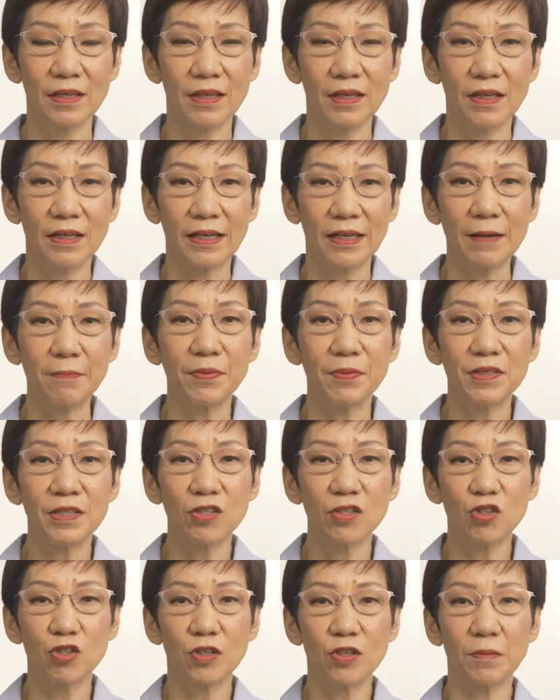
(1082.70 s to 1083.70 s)

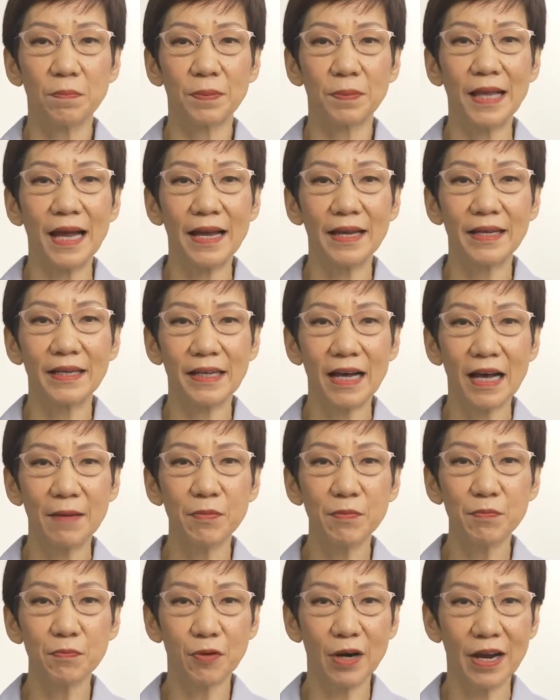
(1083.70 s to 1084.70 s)
Companies should apply
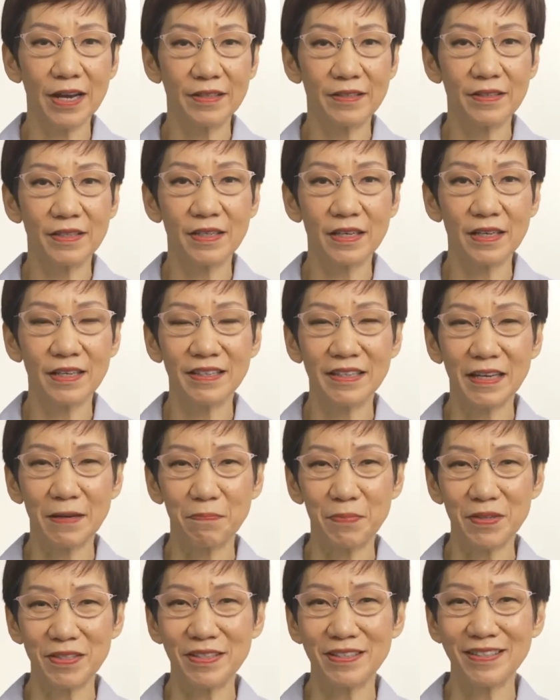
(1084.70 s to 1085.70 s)
carbon pricing in their
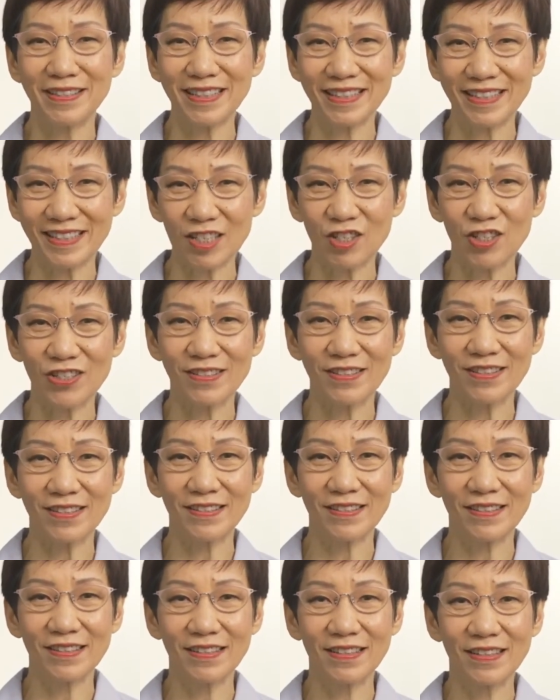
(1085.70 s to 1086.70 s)
business
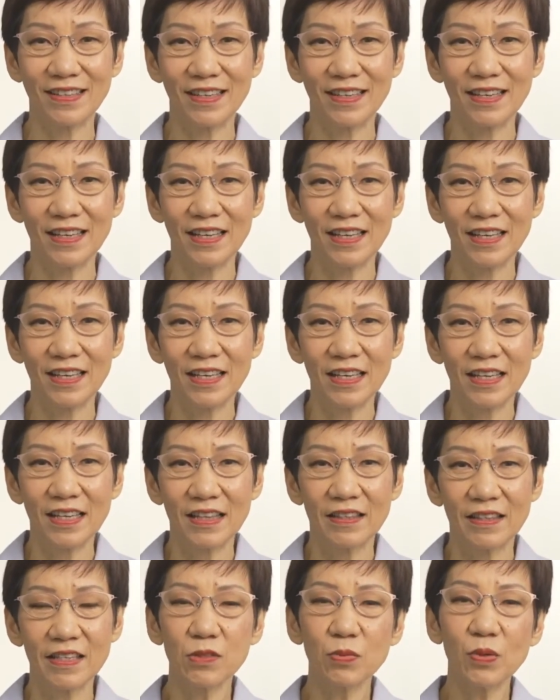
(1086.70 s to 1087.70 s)
decisions.
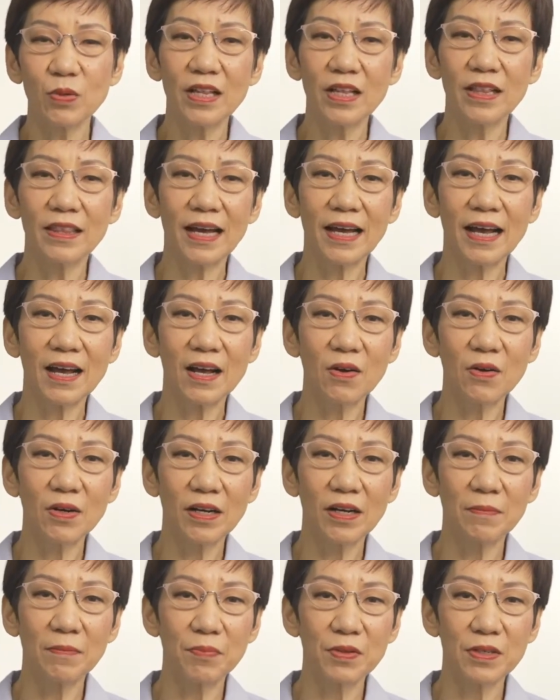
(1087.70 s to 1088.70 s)
This will allow
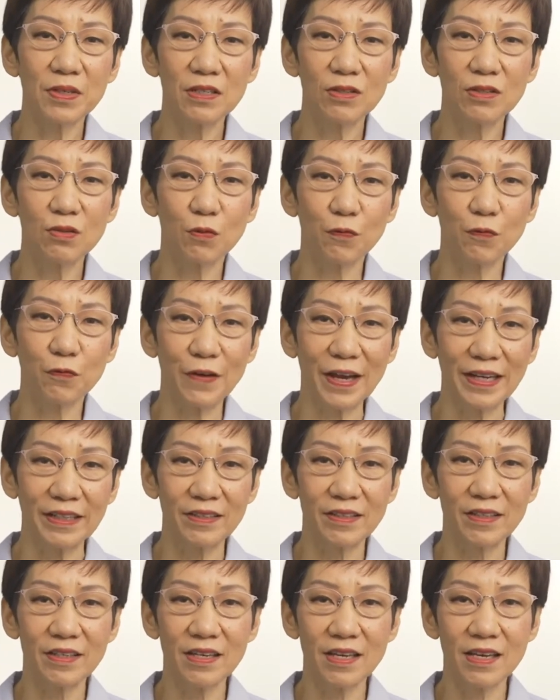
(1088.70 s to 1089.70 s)
companies to
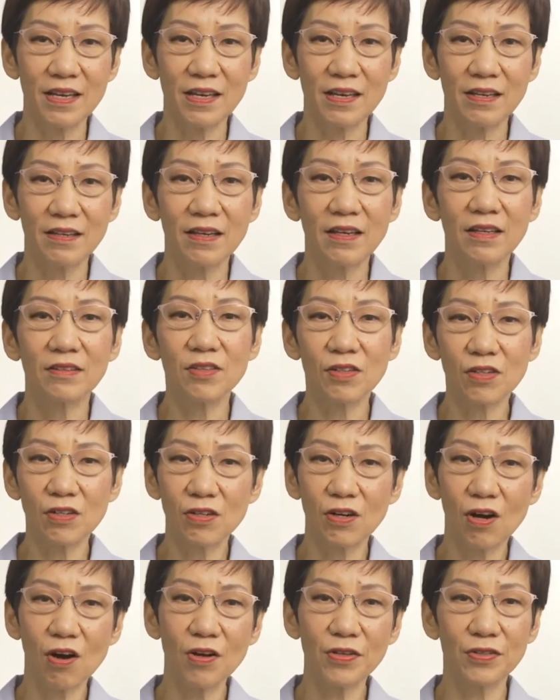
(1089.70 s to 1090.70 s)
factor in the
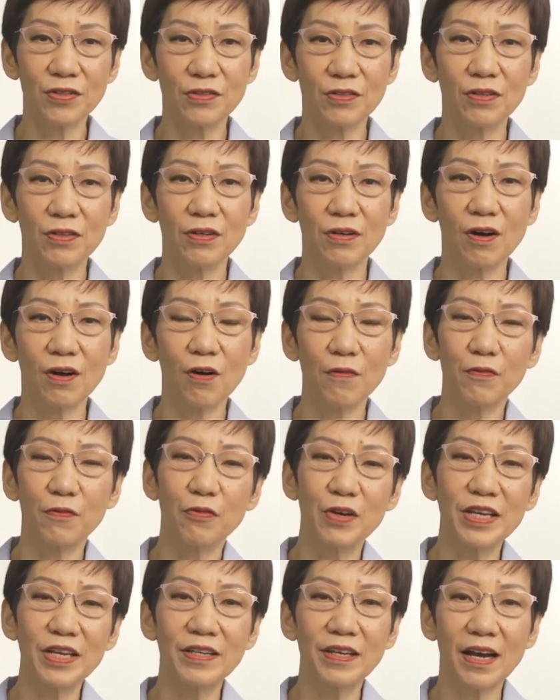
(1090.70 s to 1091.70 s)
cost of
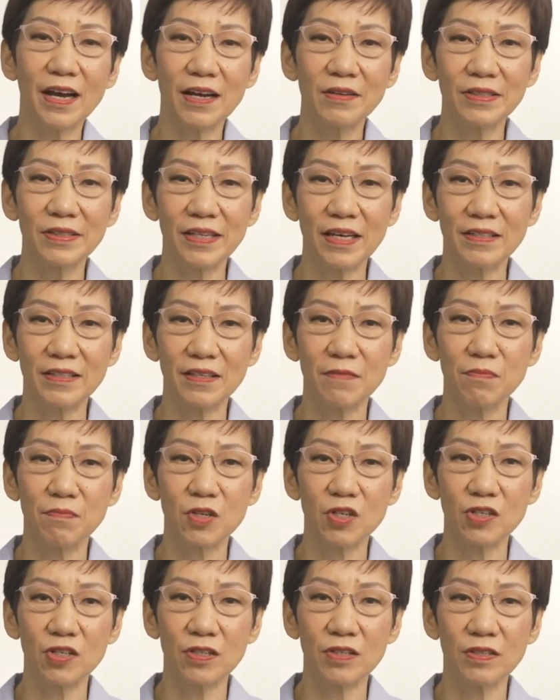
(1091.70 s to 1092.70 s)
greenhouse gas
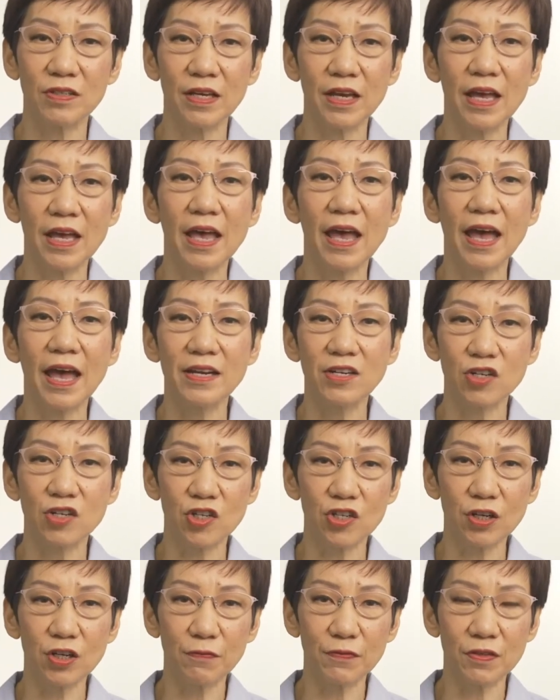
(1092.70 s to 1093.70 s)
emissions and
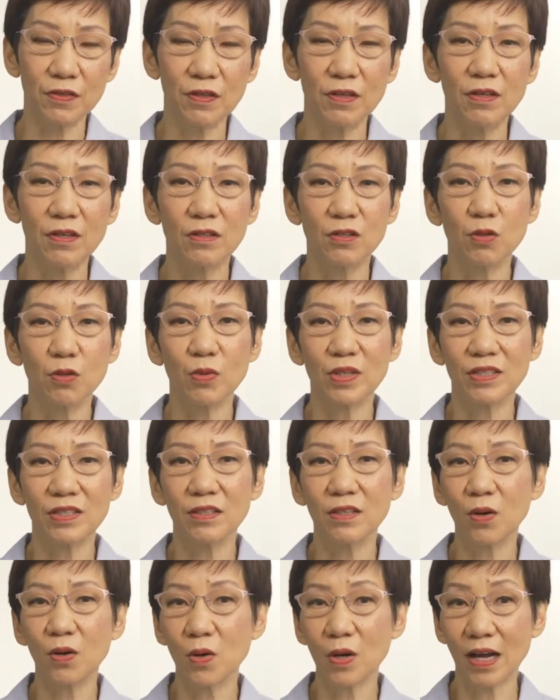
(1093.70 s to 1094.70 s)
shift towards
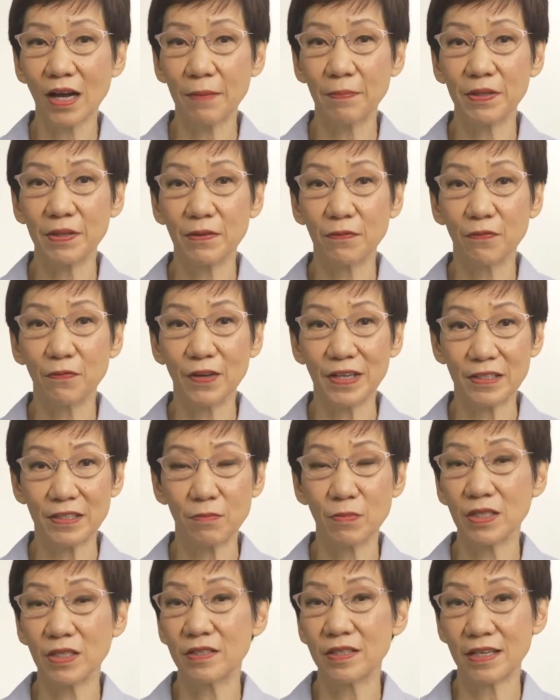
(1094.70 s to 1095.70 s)
low-carbon
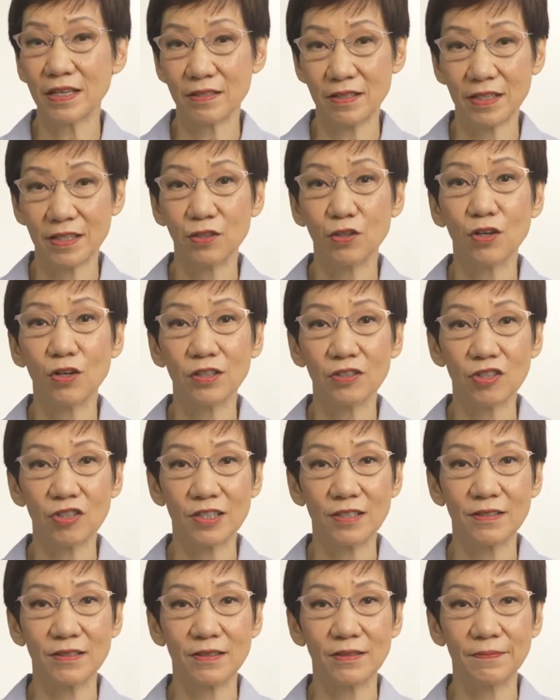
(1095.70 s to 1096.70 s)
investments and
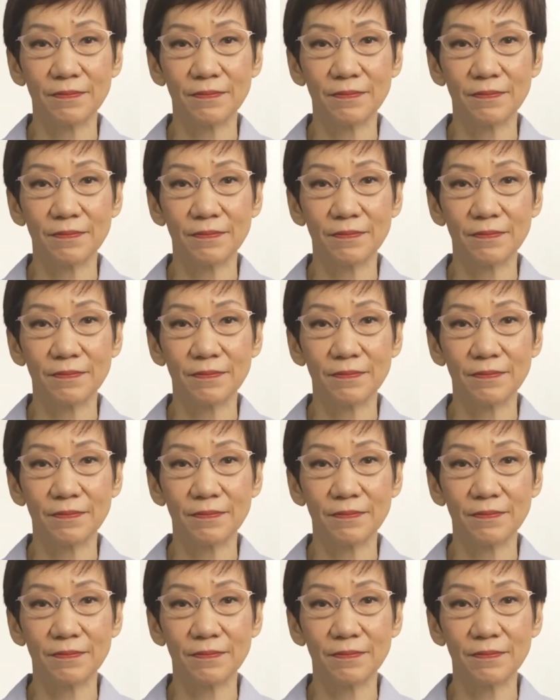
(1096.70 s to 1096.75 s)
technologies.